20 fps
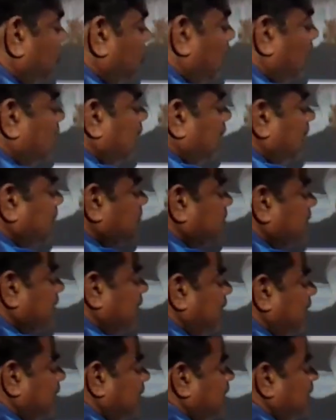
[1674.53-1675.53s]
do not comes
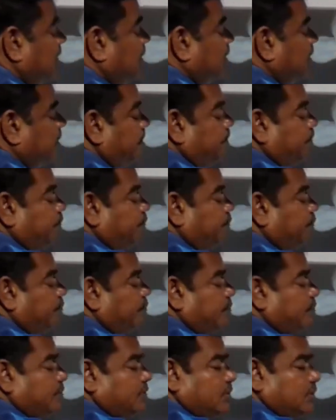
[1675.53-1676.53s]
here
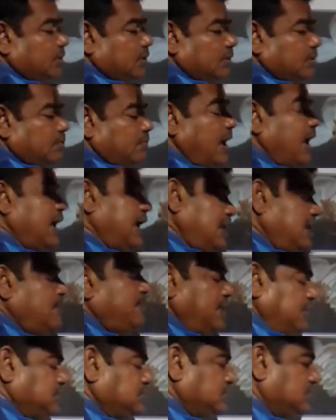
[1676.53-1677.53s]
by any
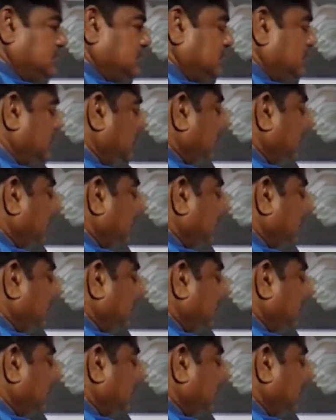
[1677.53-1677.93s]
means,